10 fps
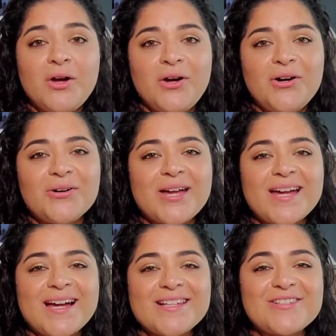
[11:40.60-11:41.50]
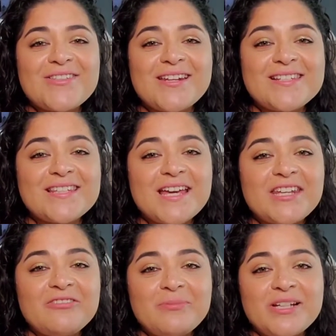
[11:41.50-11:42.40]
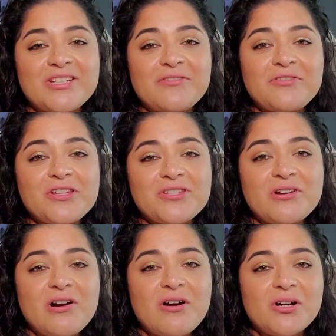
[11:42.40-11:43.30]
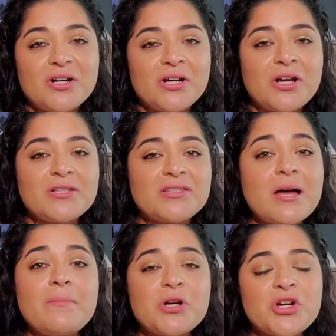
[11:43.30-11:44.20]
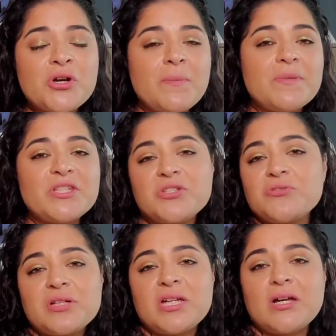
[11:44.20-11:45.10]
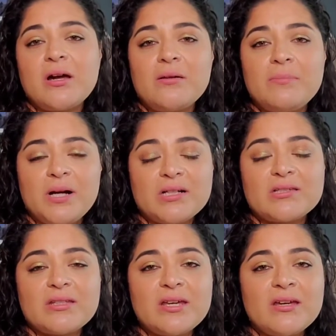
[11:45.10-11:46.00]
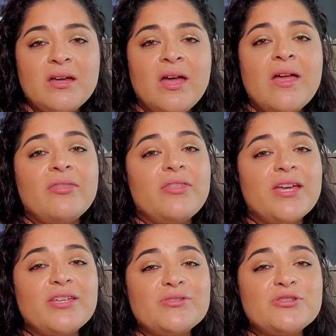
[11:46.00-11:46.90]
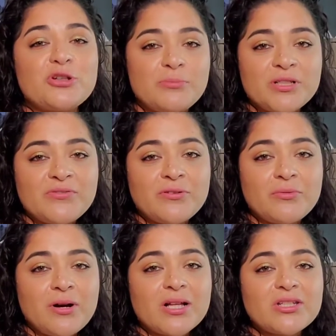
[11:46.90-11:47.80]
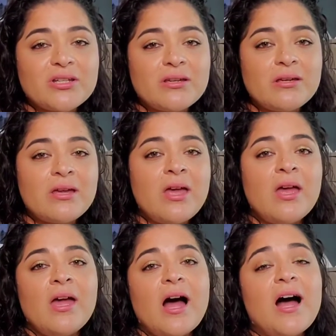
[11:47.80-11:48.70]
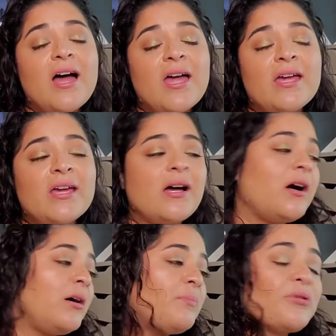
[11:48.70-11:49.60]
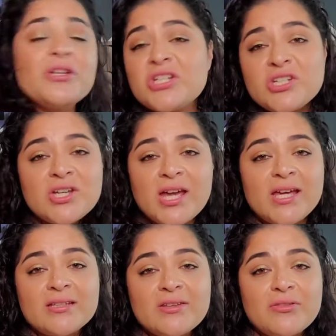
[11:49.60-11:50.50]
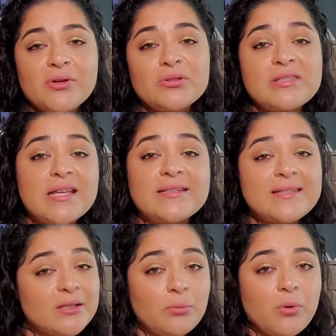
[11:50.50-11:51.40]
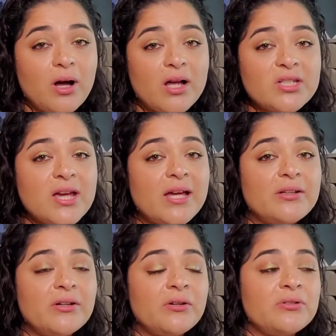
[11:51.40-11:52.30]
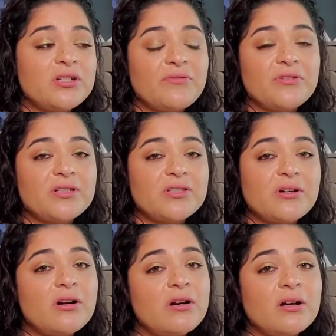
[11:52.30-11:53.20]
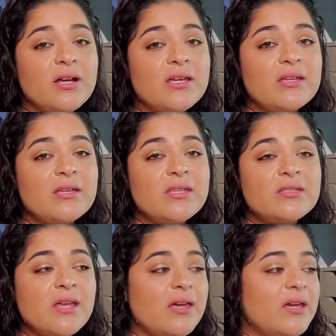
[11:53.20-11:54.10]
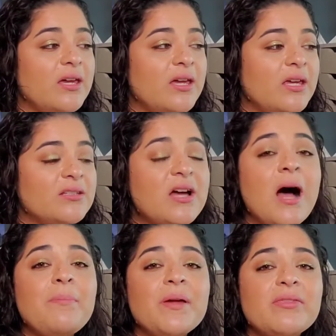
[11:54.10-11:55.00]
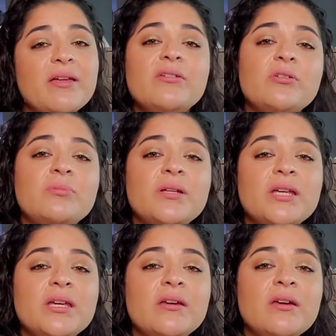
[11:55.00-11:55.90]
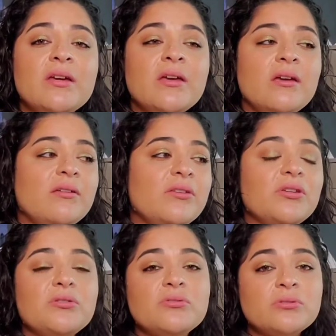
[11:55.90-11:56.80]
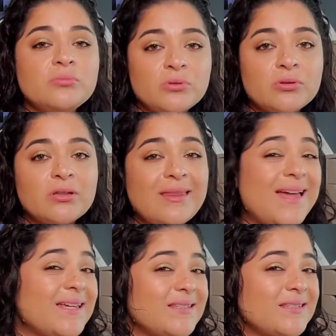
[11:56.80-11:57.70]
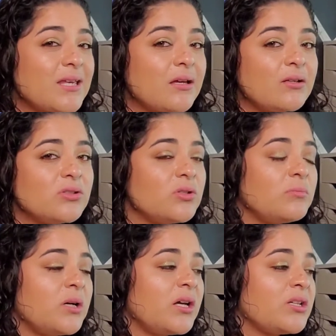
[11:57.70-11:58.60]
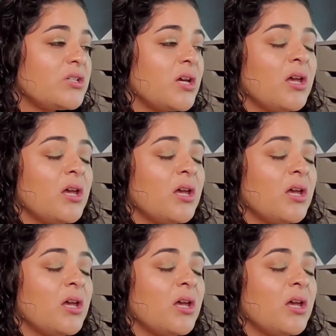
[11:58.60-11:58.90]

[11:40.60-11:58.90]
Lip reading: Okay, guys, so that is the end of my Jeffreestar Summer Mystery Unboxing. Thank you so much for watching. I appreciate those that did watch. I know Jeffreestar is a topic that nobody in the YouTube world likes too much.